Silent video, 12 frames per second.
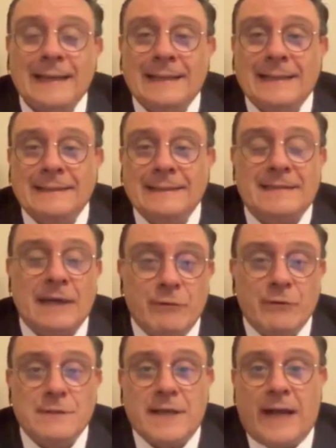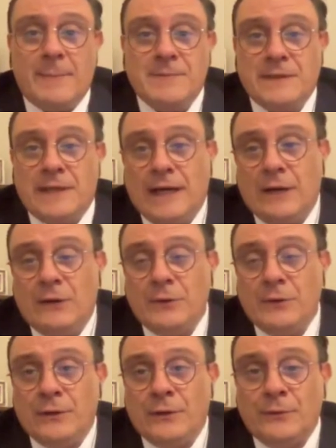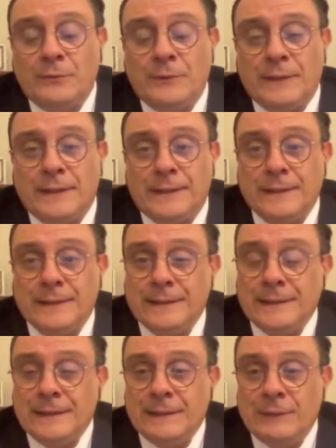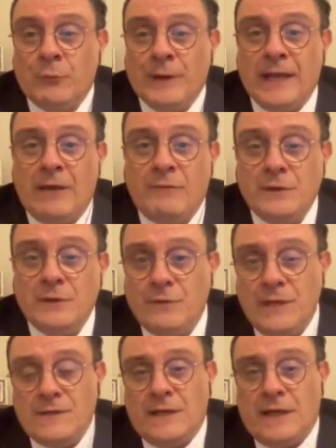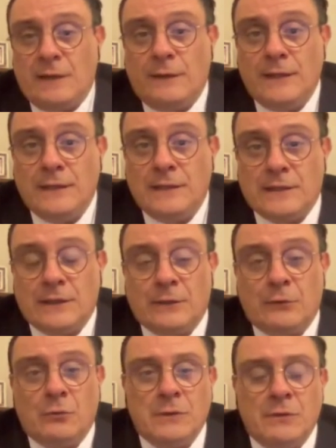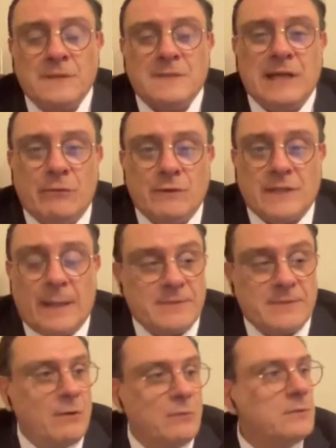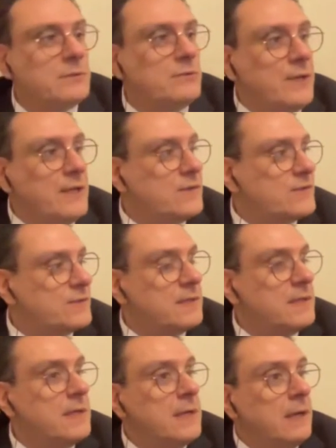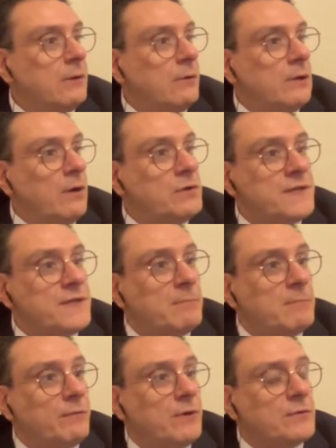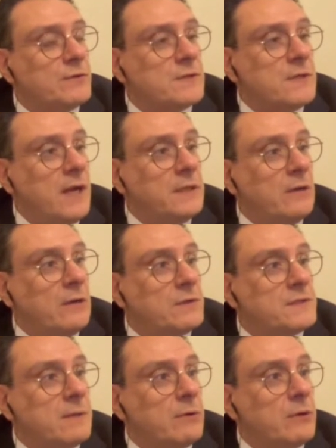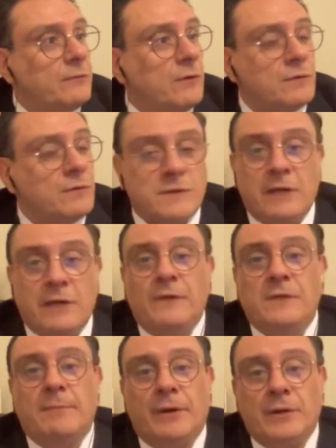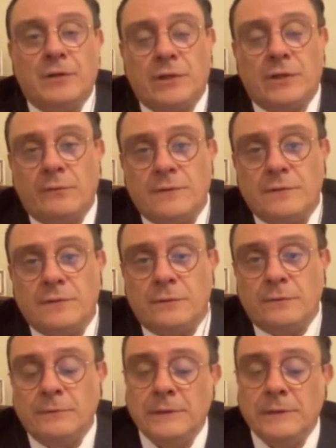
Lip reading: stereotypes and how, you know, we have in Greece, and I think, or not stereotypes, how Greeks or a large segment of Greek society and a large segment of Turkish society feel about each other. So,